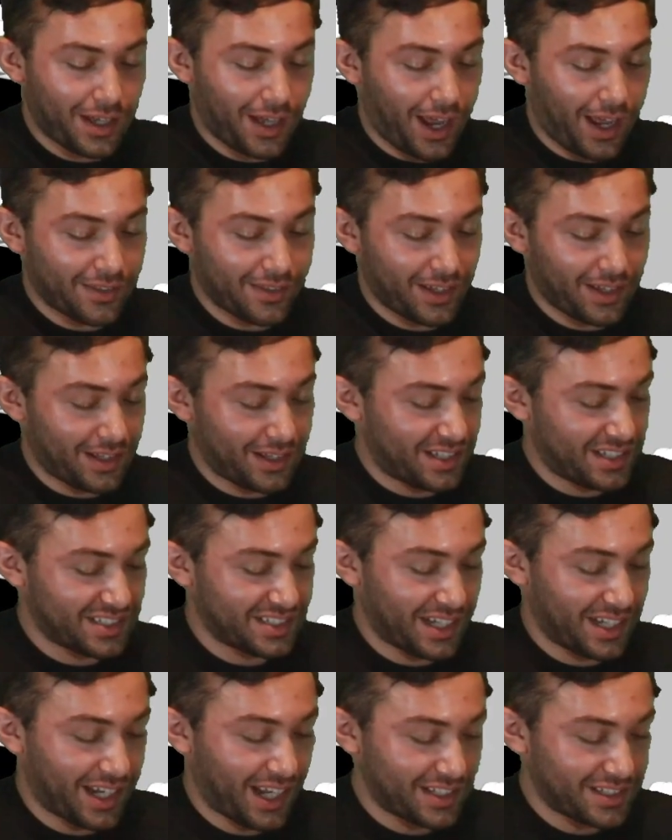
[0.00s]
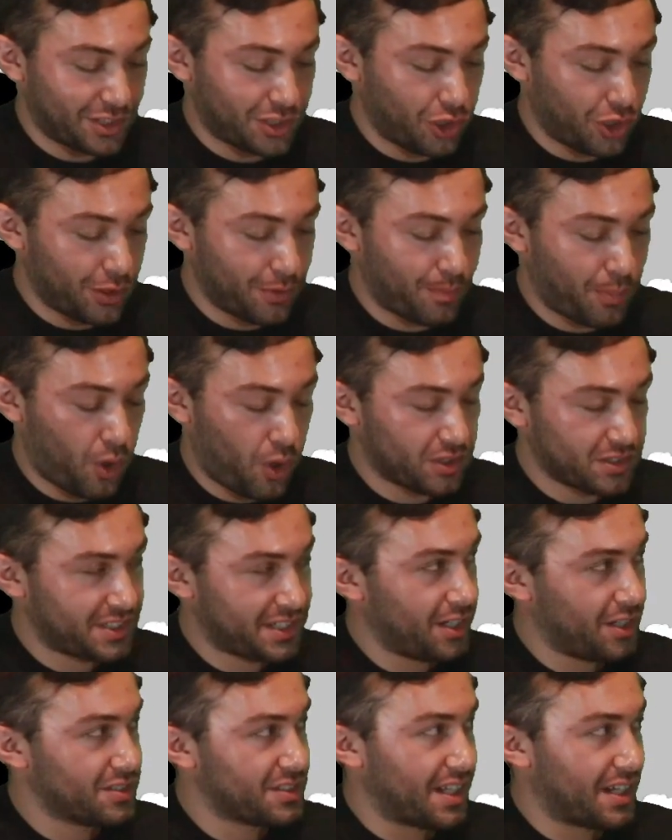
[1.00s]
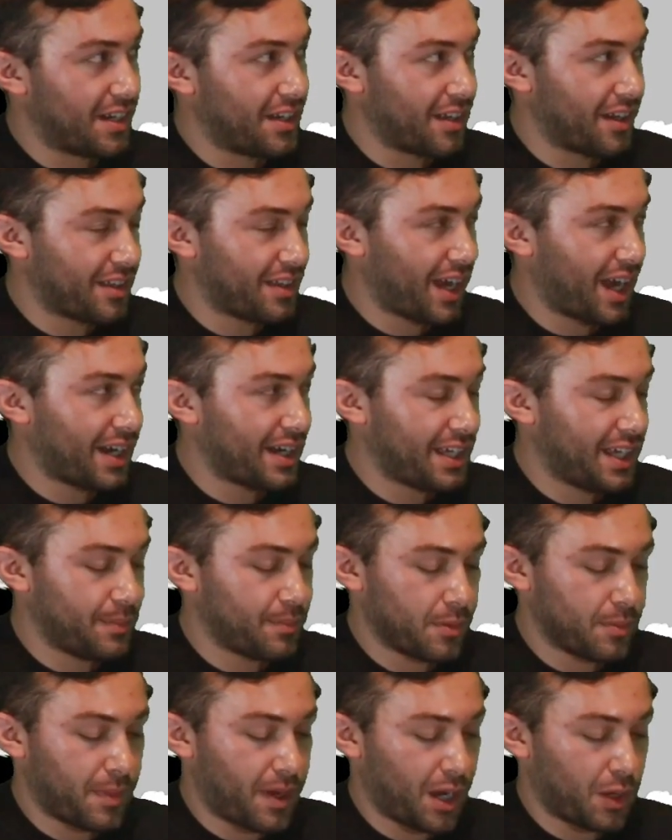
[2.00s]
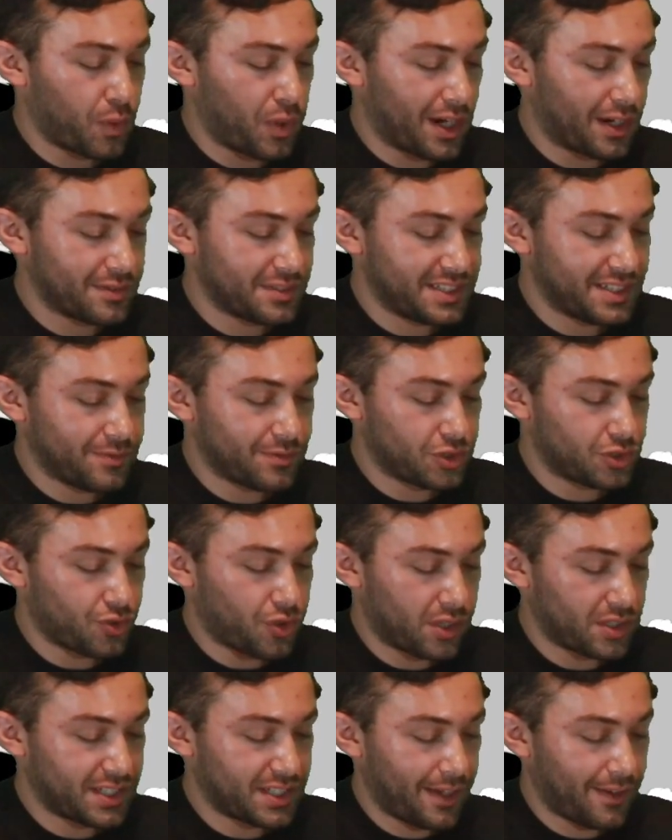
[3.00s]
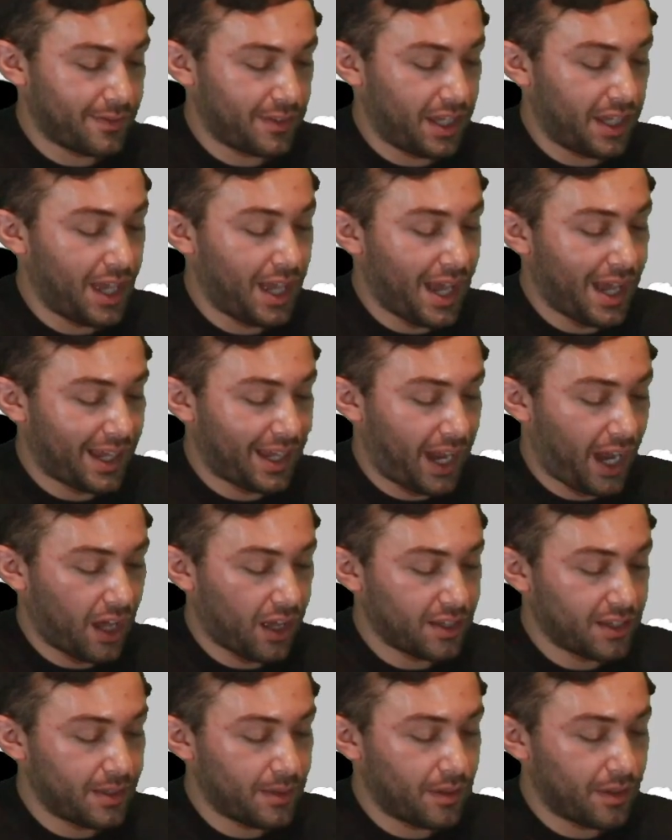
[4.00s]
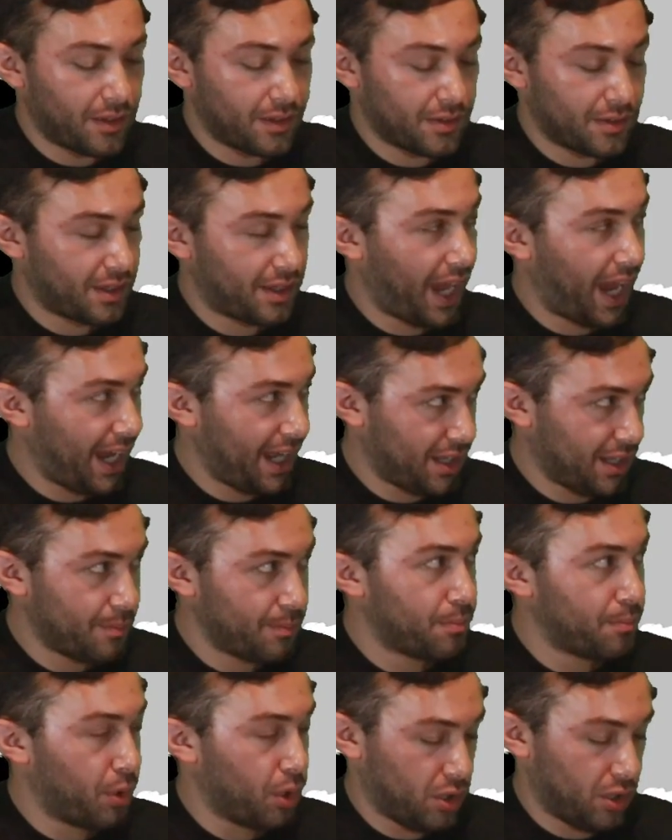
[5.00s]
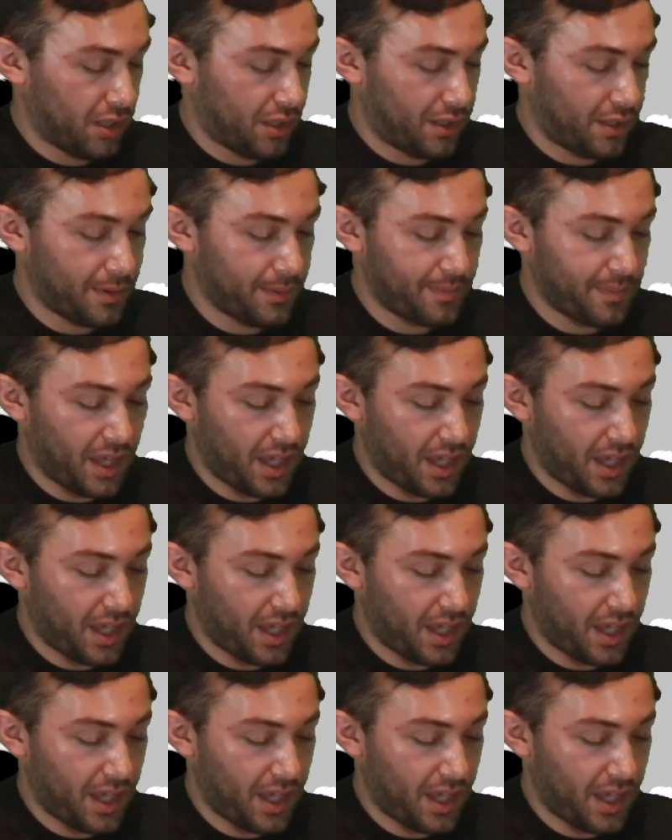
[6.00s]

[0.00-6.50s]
I think this kid has good ball skills. And another guy to keep in mind, wide receiver and strong safety, Caleb Bullock.